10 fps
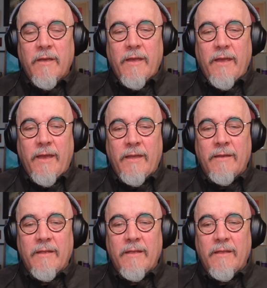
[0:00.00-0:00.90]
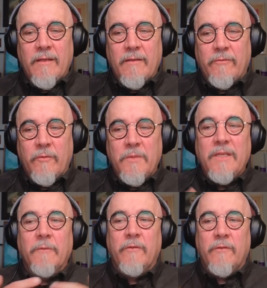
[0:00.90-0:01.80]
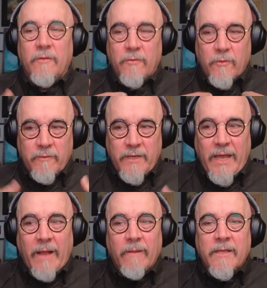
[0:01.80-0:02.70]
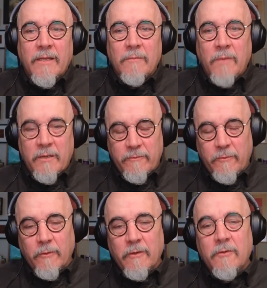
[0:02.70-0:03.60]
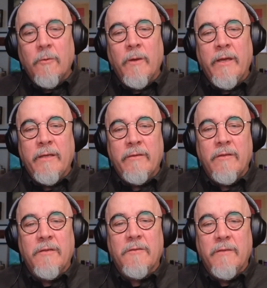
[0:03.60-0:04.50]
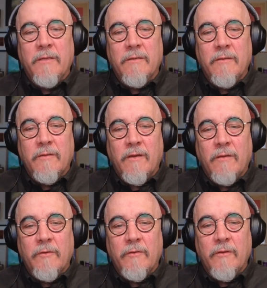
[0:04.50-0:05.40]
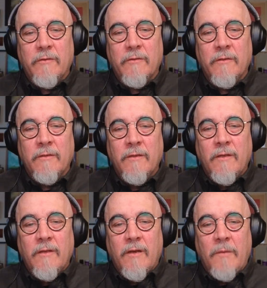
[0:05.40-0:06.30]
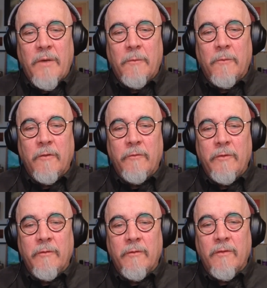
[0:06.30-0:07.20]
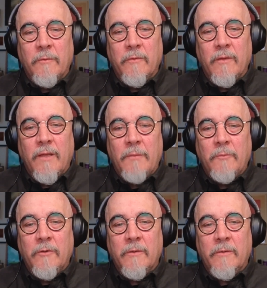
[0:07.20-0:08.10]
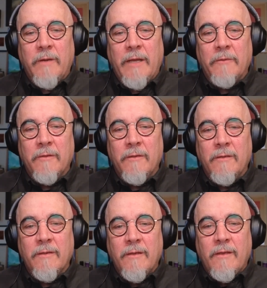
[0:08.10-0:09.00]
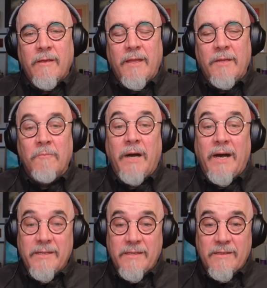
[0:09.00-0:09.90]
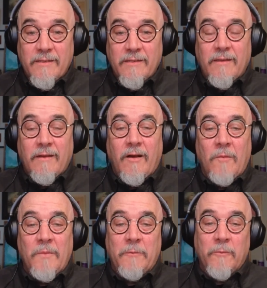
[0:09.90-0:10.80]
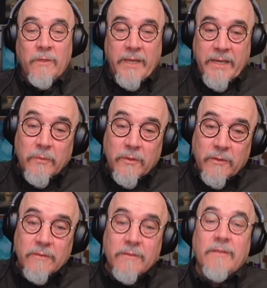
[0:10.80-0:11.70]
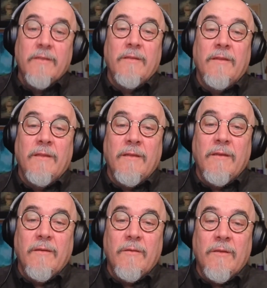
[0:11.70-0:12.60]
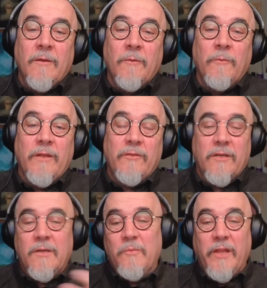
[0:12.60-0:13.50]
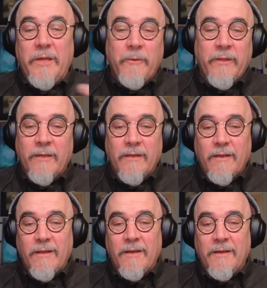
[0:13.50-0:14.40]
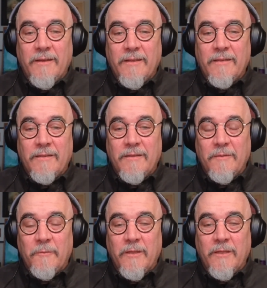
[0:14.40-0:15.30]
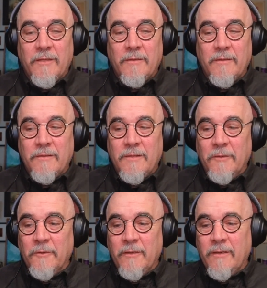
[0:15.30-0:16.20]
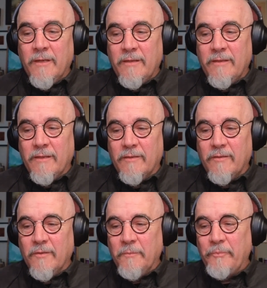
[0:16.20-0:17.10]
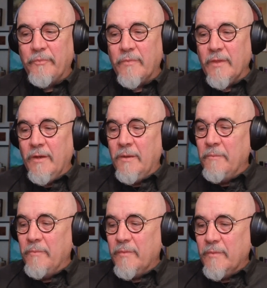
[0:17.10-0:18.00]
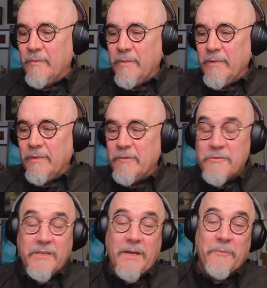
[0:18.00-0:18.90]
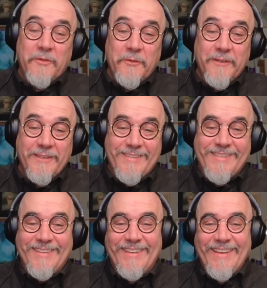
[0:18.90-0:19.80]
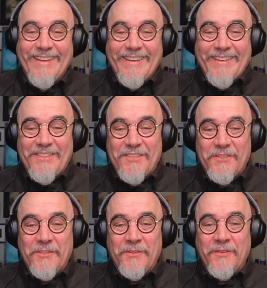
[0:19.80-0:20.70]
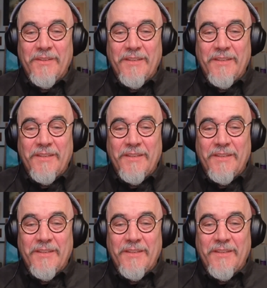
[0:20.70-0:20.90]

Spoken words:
And for me, it was just sort of an elegant metaphorical way to enter into this conversation about worldviews that was a lot more grounded and embodied, and relatable. That, when I started to play with it, it really yielded, I think, some interesting opportunities to